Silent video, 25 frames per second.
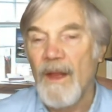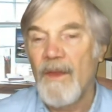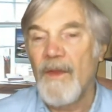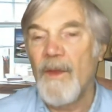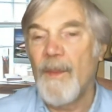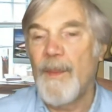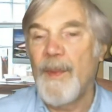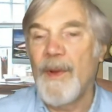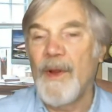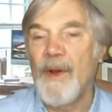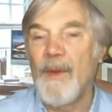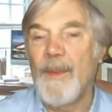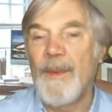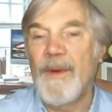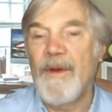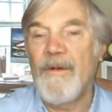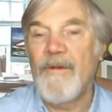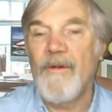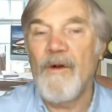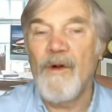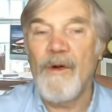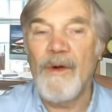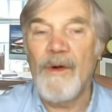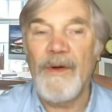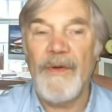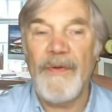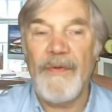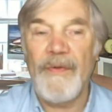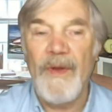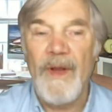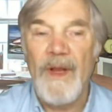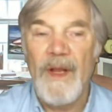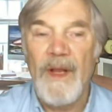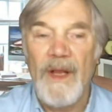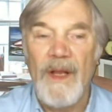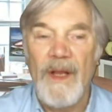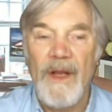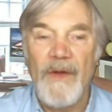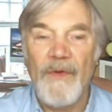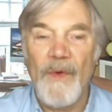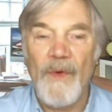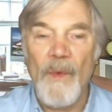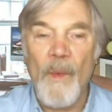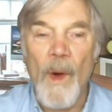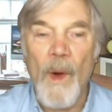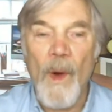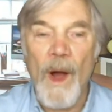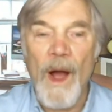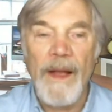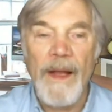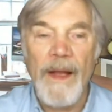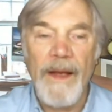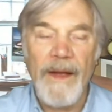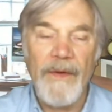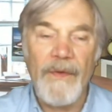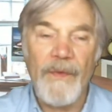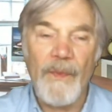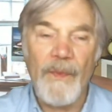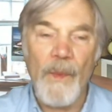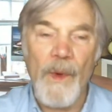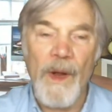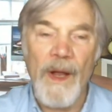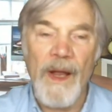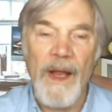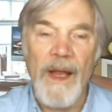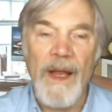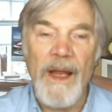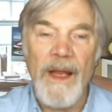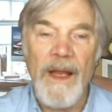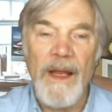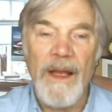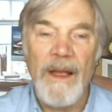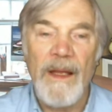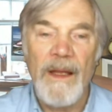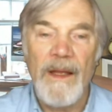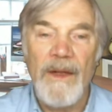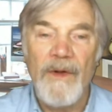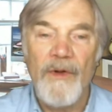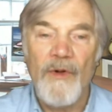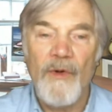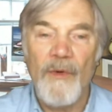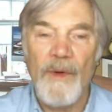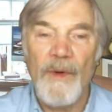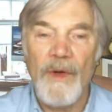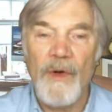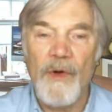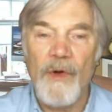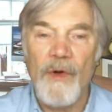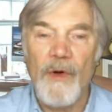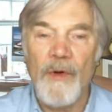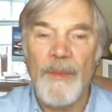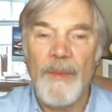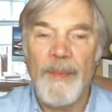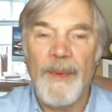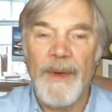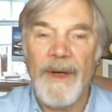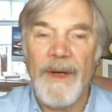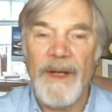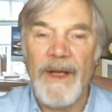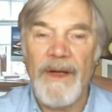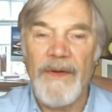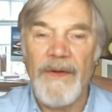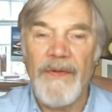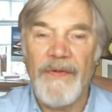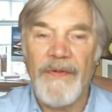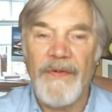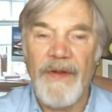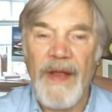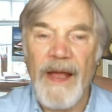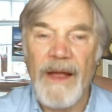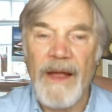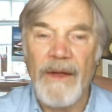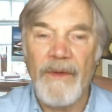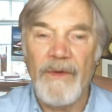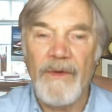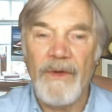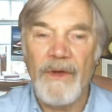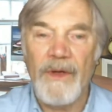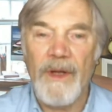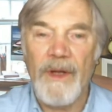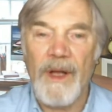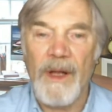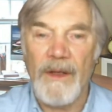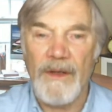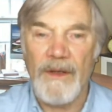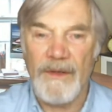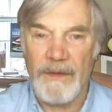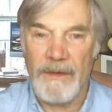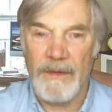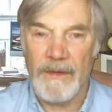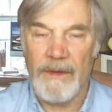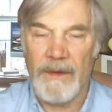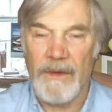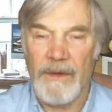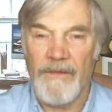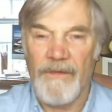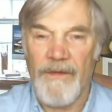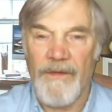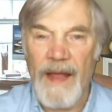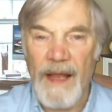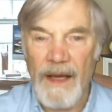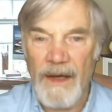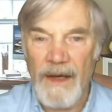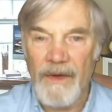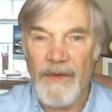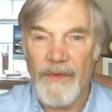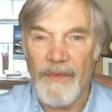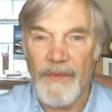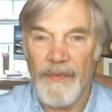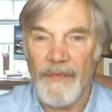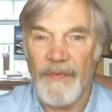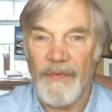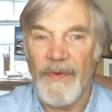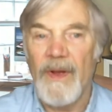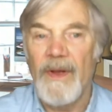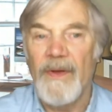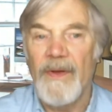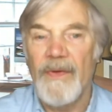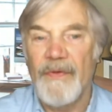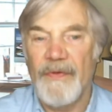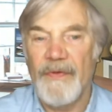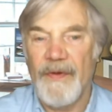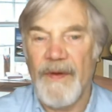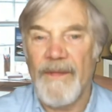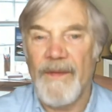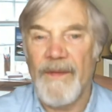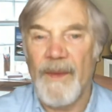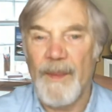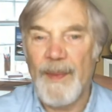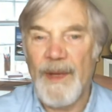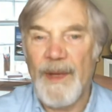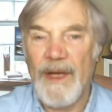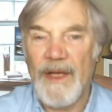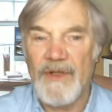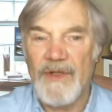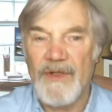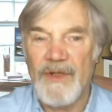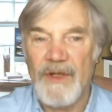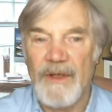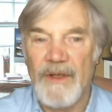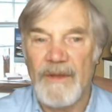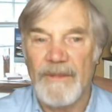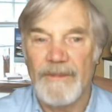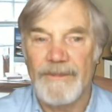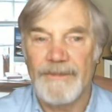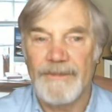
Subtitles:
The bill before us is a wise way to incorporate sound cultural values, said the pastor.